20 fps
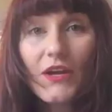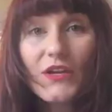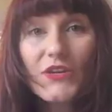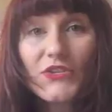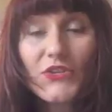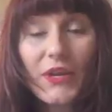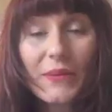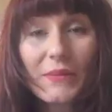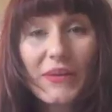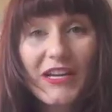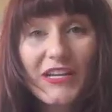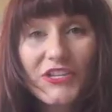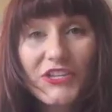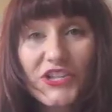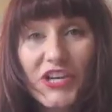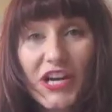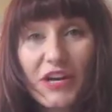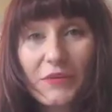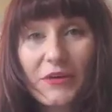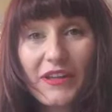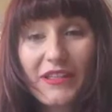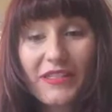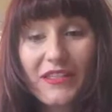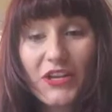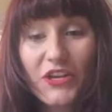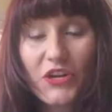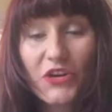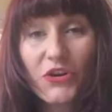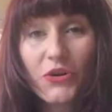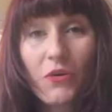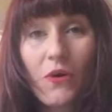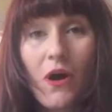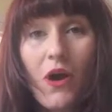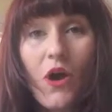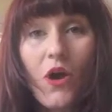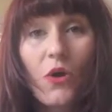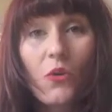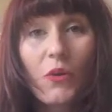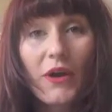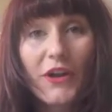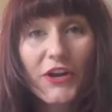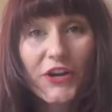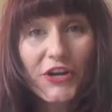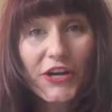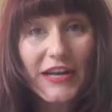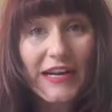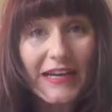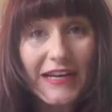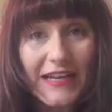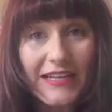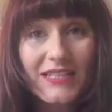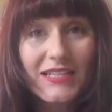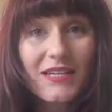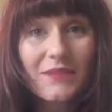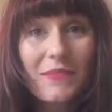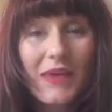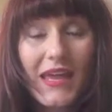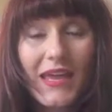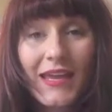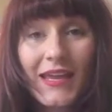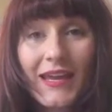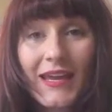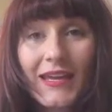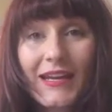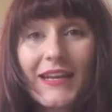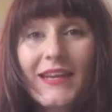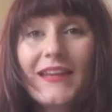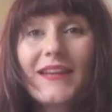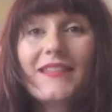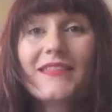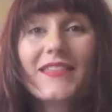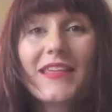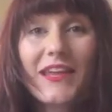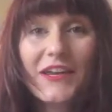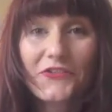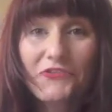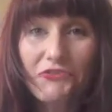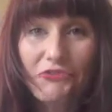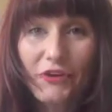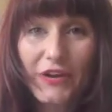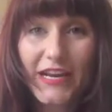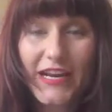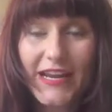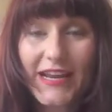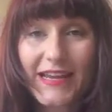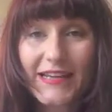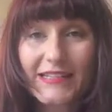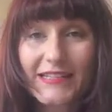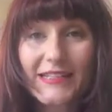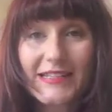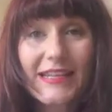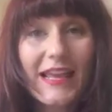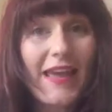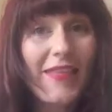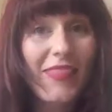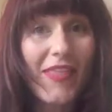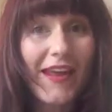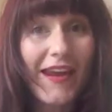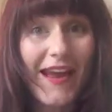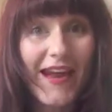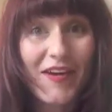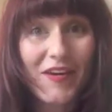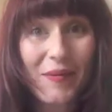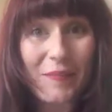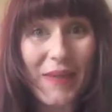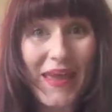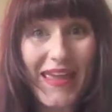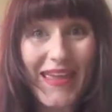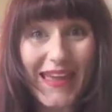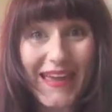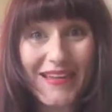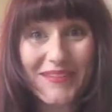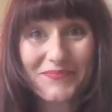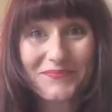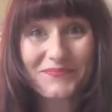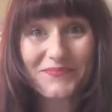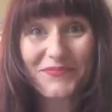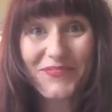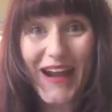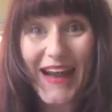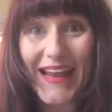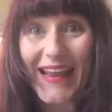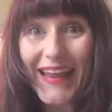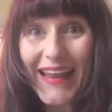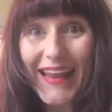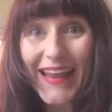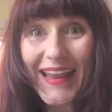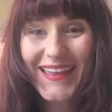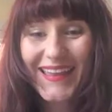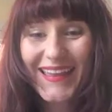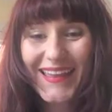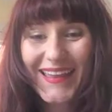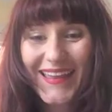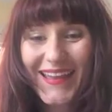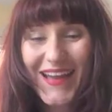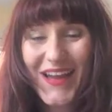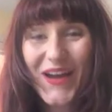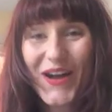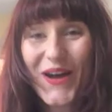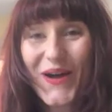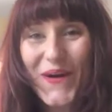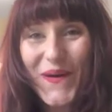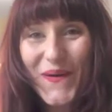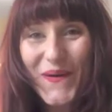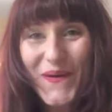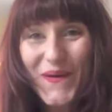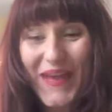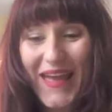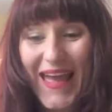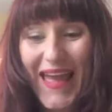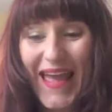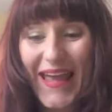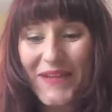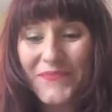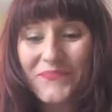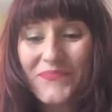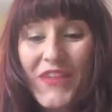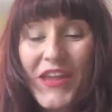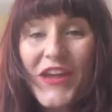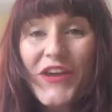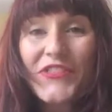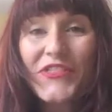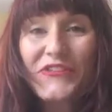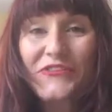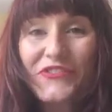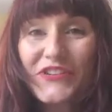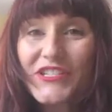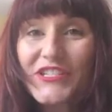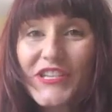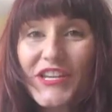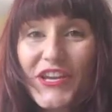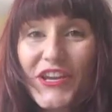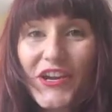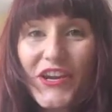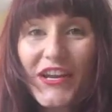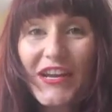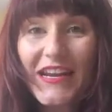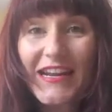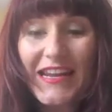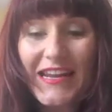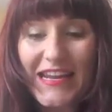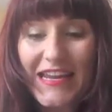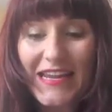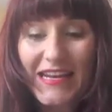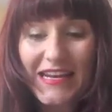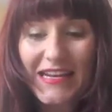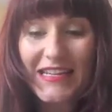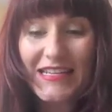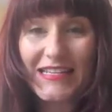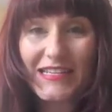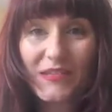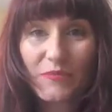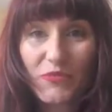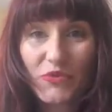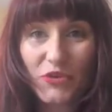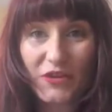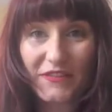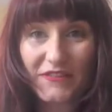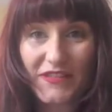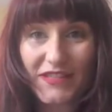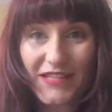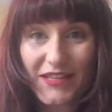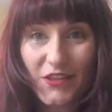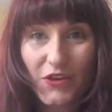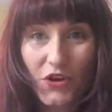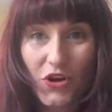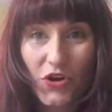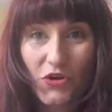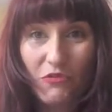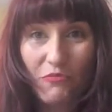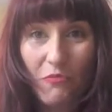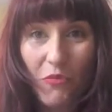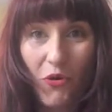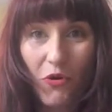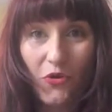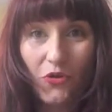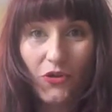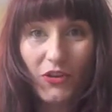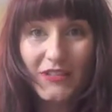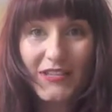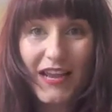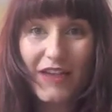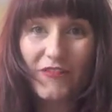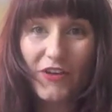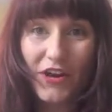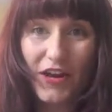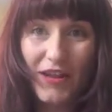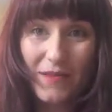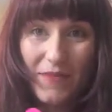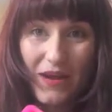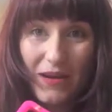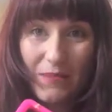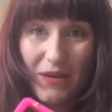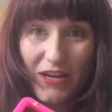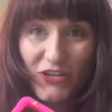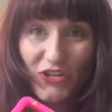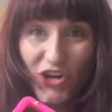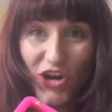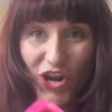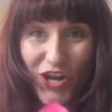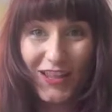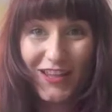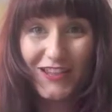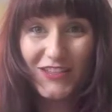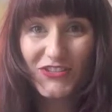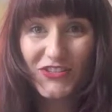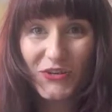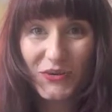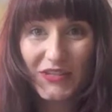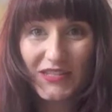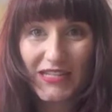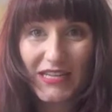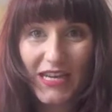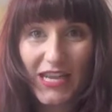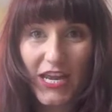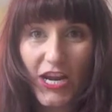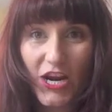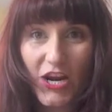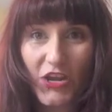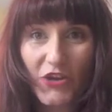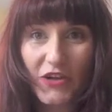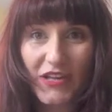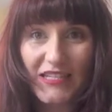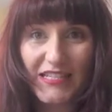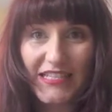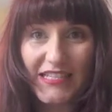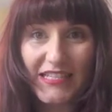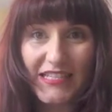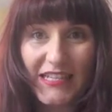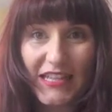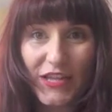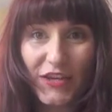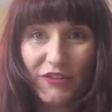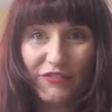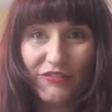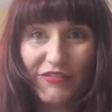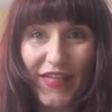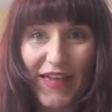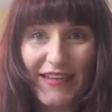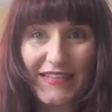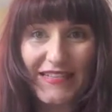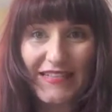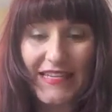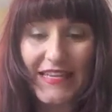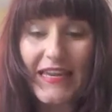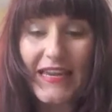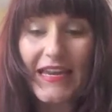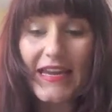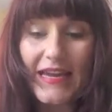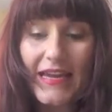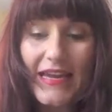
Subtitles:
So I'm going to share with you what you're going to need to make it, the ingredients, and then how to make it. Ready? Okay. The first thing you're gonna need is some sort of silicone mold. I've already made my chocolate, so it's in here. You can see it's a little flexy.